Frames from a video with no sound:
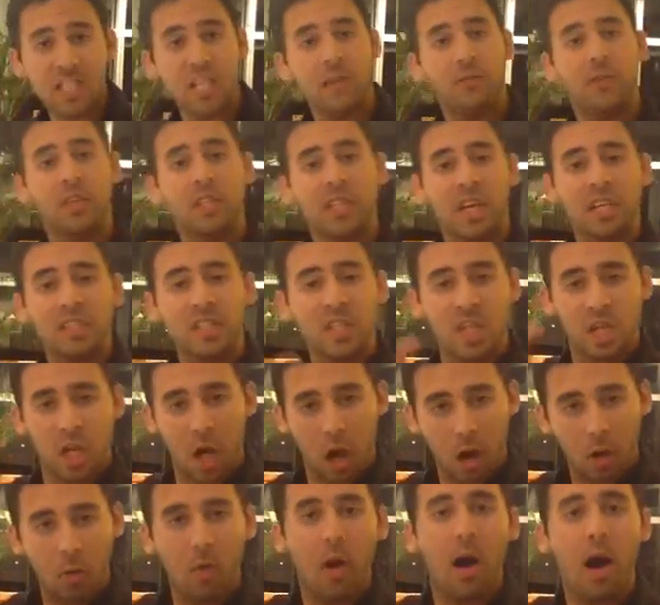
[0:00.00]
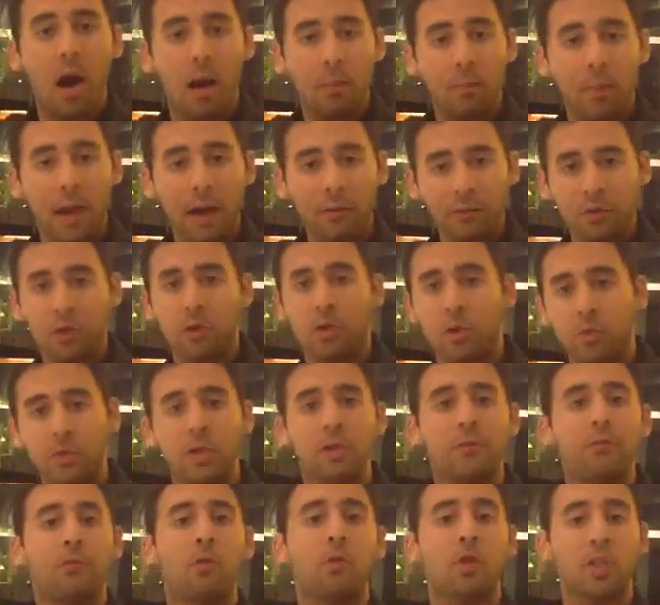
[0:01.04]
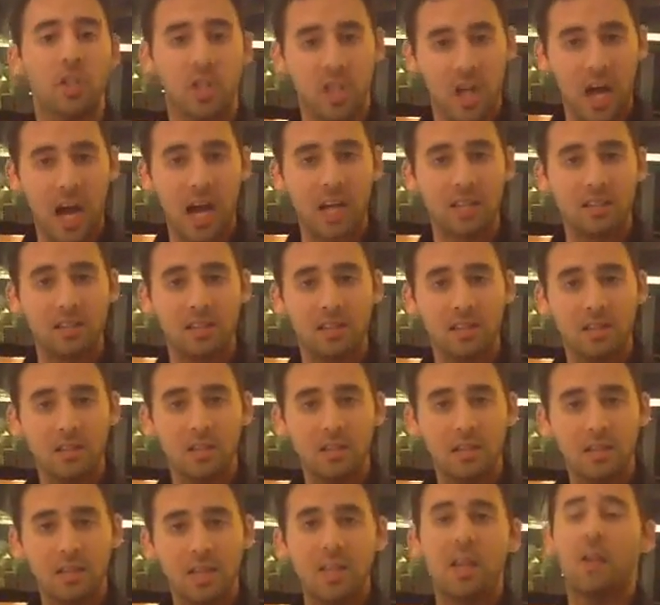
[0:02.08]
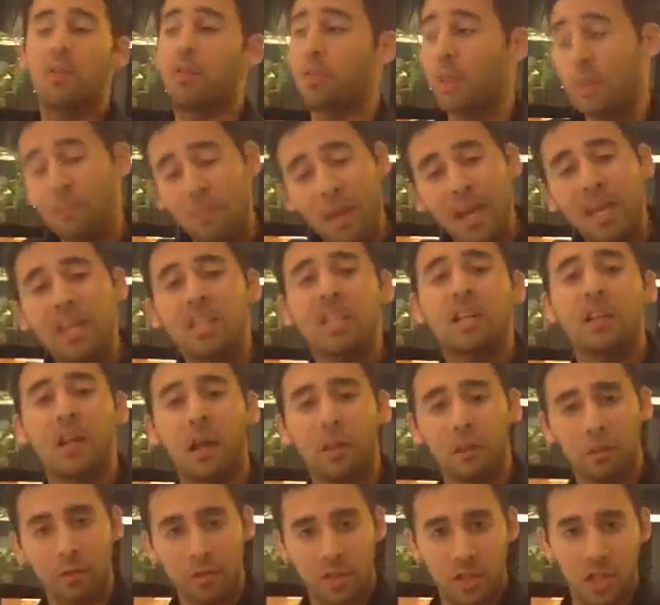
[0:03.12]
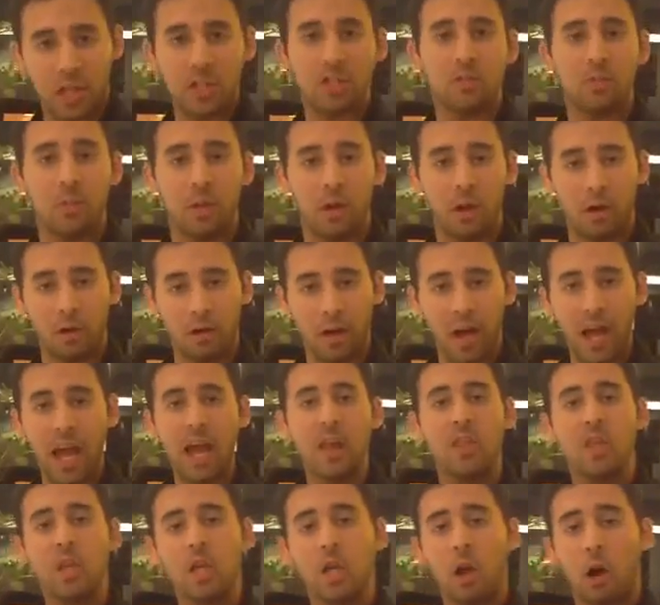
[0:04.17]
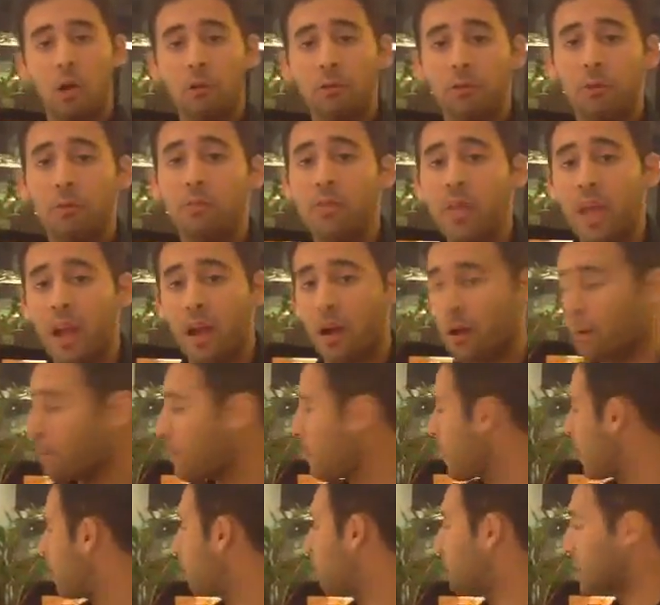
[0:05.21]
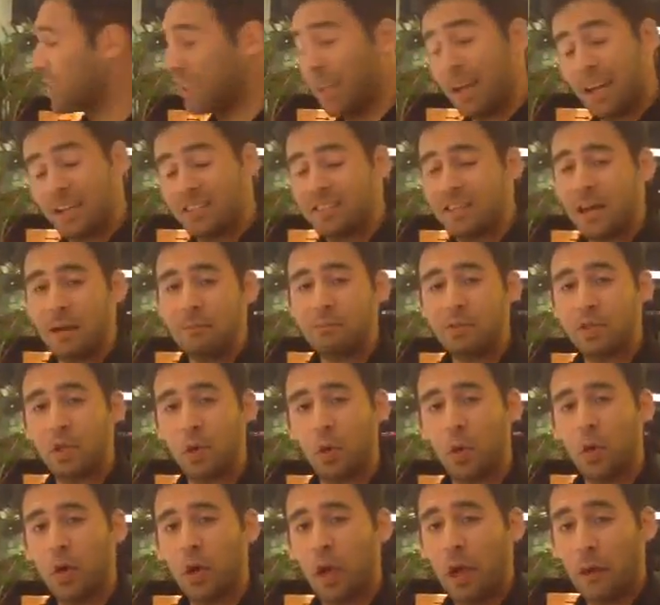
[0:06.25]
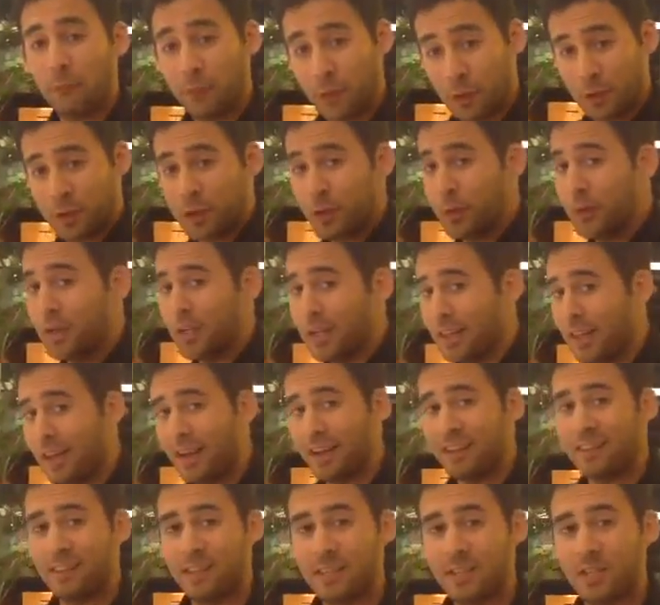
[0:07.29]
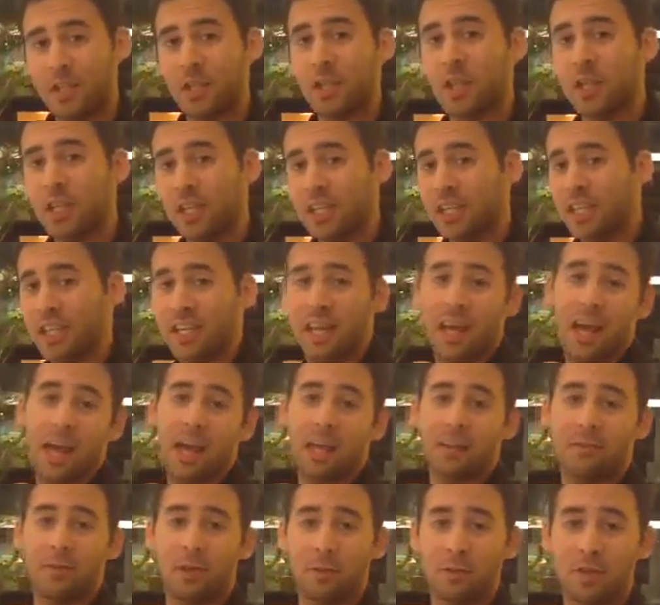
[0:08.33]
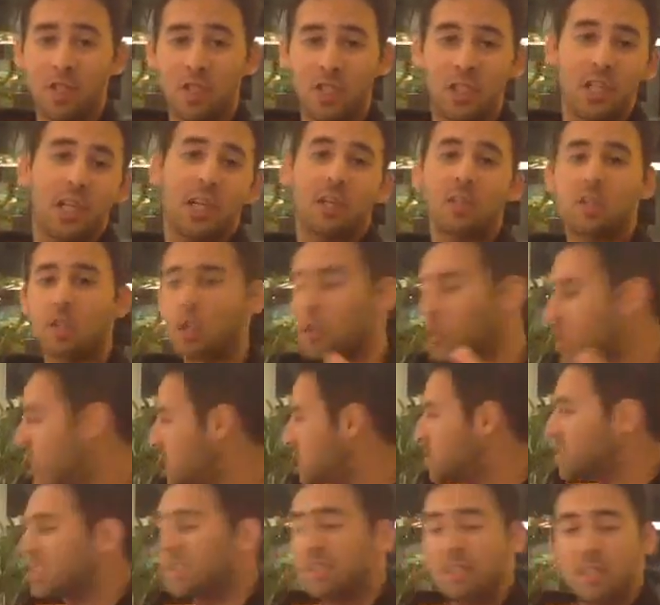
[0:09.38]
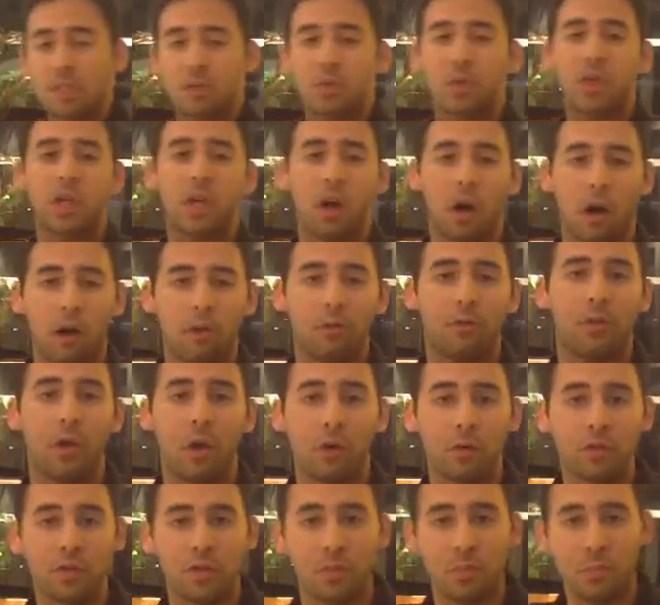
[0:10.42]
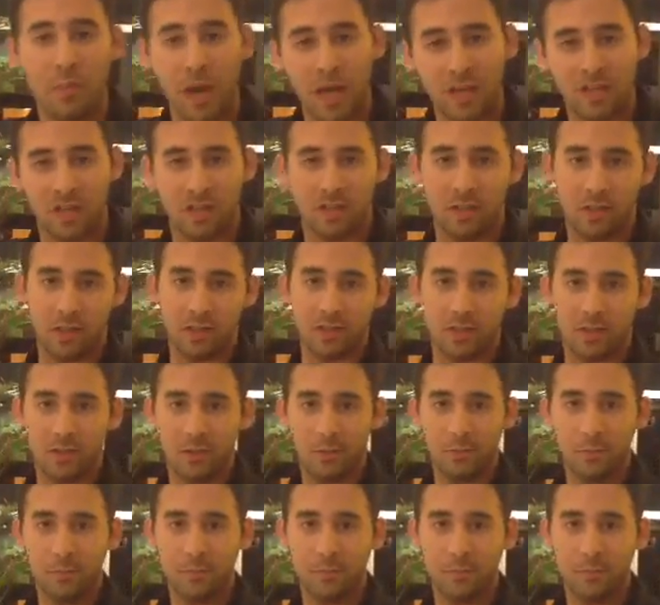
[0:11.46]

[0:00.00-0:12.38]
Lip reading: and if it doesn't go up after 3 or 4 shots, then make another adjustment, alright? And then go from there. But a lot of times, if you're doing it like this, you're going to get ahead of your machine, so you just disregard those messages.